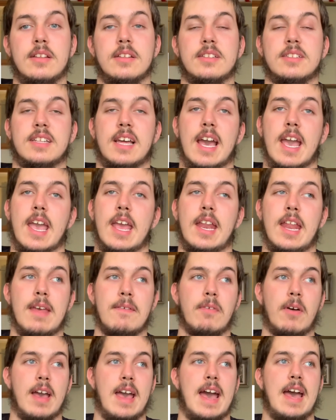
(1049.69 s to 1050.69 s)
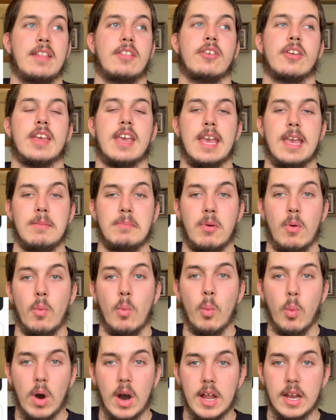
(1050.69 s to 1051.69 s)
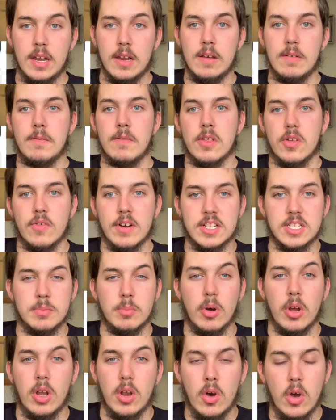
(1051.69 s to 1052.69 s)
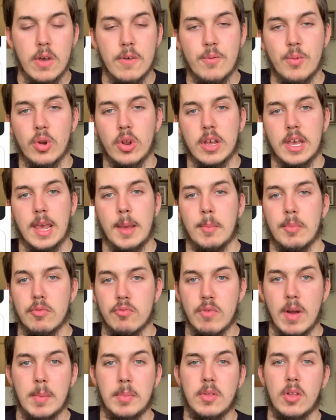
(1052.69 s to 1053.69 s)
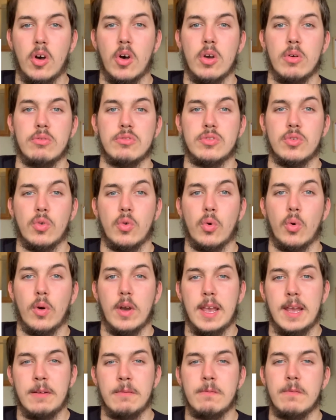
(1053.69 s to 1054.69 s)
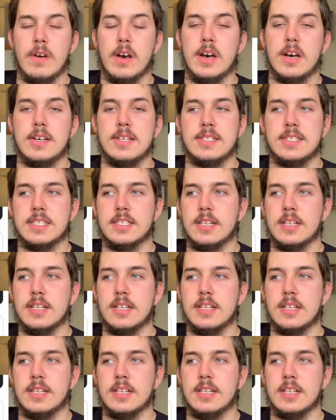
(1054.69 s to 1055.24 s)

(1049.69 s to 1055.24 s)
saying, if I had to keep one for the rest of my life, would I keep reptiles or inverts?